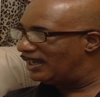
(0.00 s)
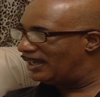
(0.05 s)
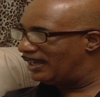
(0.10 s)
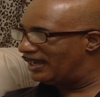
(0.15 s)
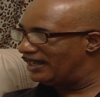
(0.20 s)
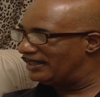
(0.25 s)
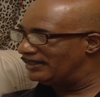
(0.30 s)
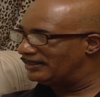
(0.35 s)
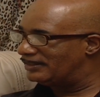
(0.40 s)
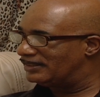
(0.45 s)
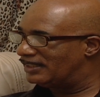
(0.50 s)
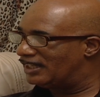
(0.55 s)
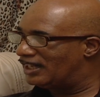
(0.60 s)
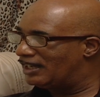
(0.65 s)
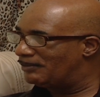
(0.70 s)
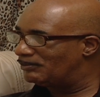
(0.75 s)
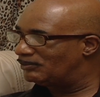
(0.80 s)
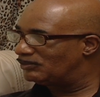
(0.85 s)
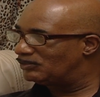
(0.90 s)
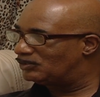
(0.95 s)
and
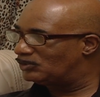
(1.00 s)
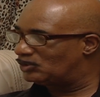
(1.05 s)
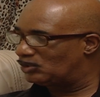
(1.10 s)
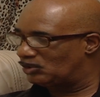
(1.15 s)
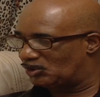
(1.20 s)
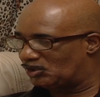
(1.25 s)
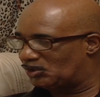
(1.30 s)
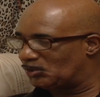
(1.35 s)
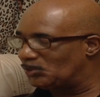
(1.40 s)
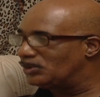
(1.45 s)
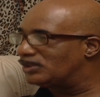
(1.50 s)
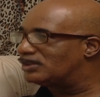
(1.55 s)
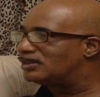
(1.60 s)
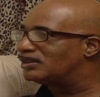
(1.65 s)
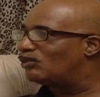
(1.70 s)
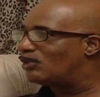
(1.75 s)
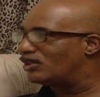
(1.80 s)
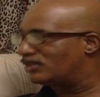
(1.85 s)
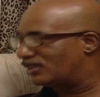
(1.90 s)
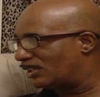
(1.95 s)
to suit
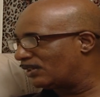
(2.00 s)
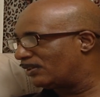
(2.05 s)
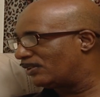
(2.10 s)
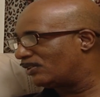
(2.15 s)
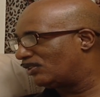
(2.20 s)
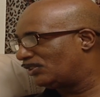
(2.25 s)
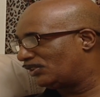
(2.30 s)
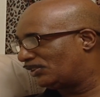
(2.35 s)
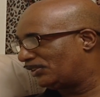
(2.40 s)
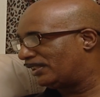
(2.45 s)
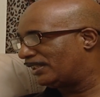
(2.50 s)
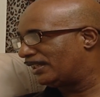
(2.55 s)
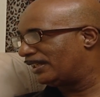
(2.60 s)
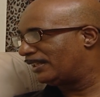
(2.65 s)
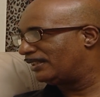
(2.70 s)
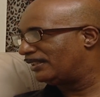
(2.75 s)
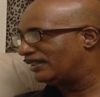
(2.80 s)
what's going on today.